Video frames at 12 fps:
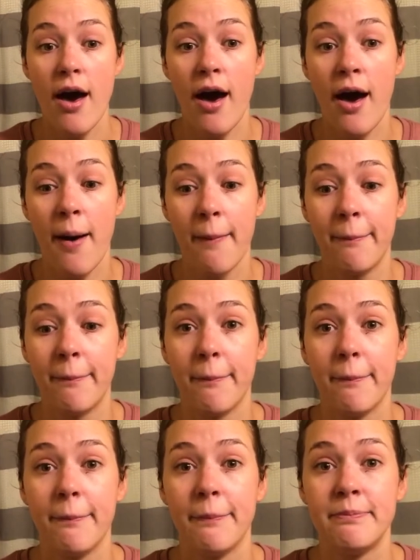Um,
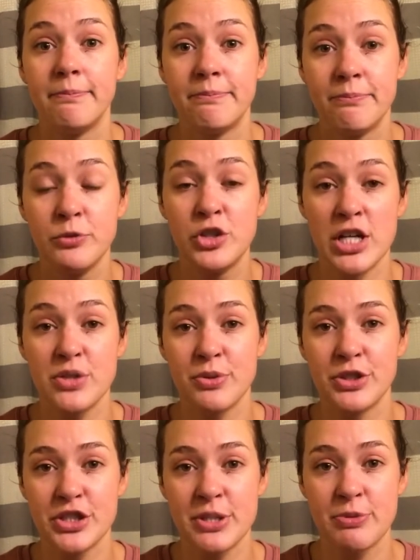just when
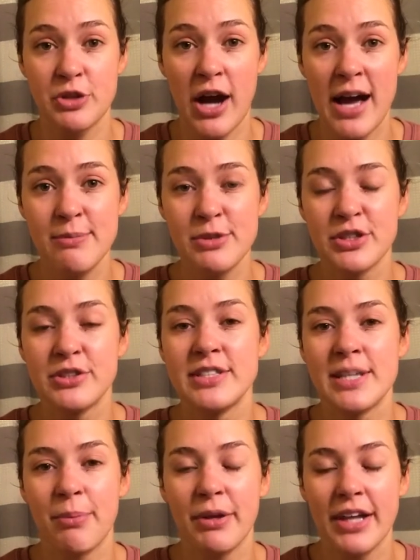you're subscribed, you
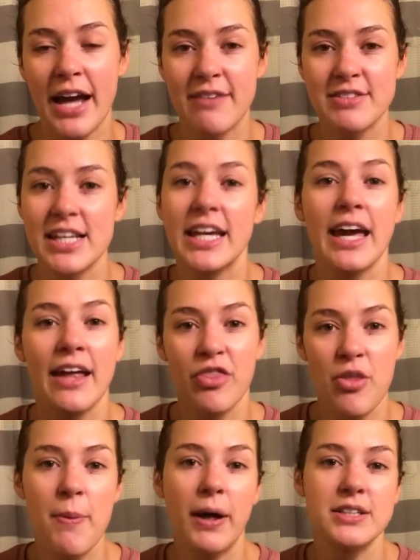typically have to like hit
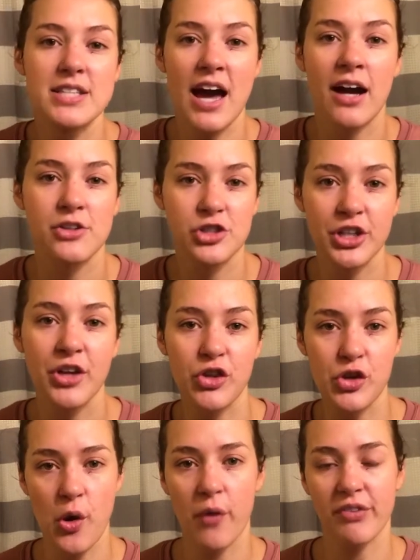the bell to actually the
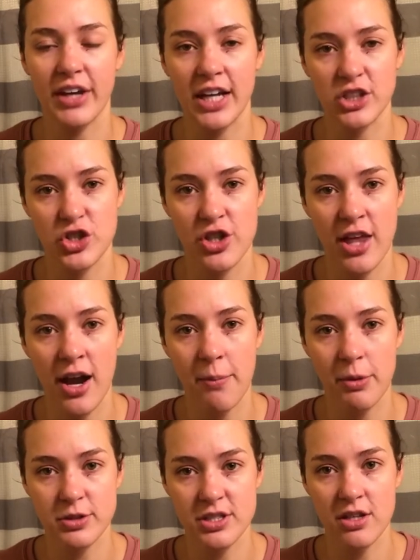notification that I
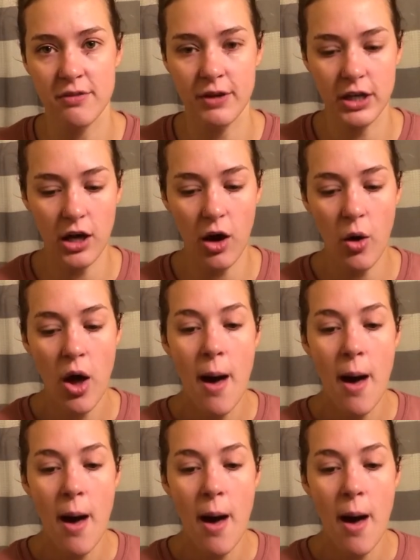posted a video.